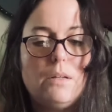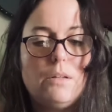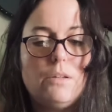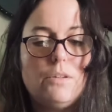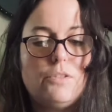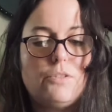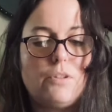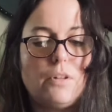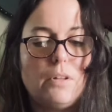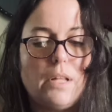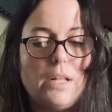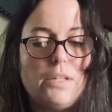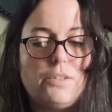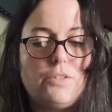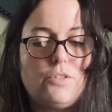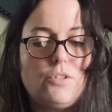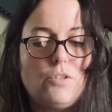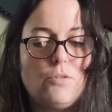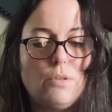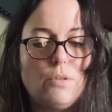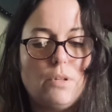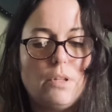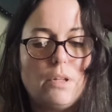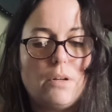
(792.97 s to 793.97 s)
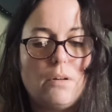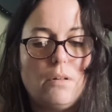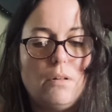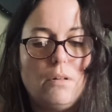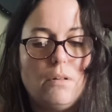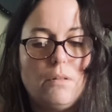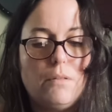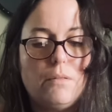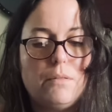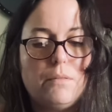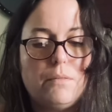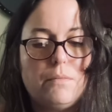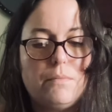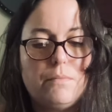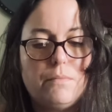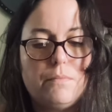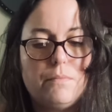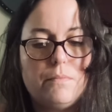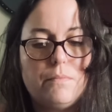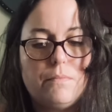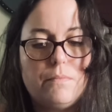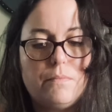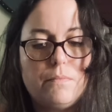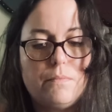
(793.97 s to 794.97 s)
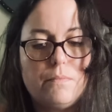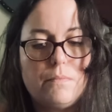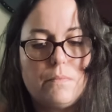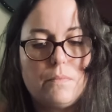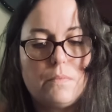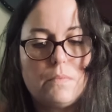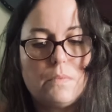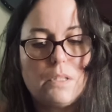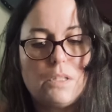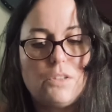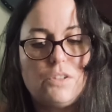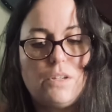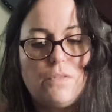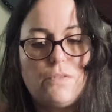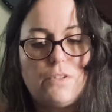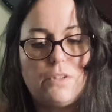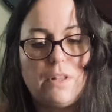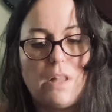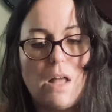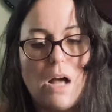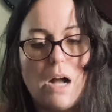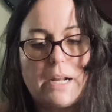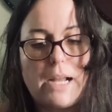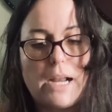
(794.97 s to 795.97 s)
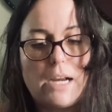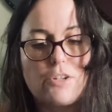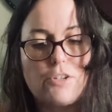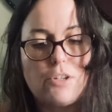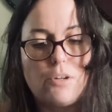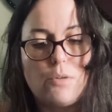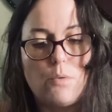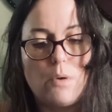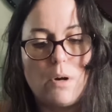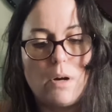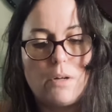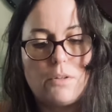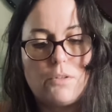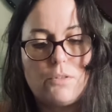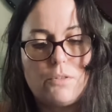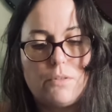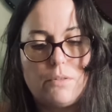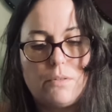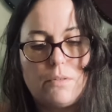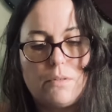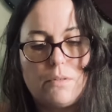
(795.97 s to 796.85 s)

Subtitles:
So let's do a little, let's see if this lock actually works.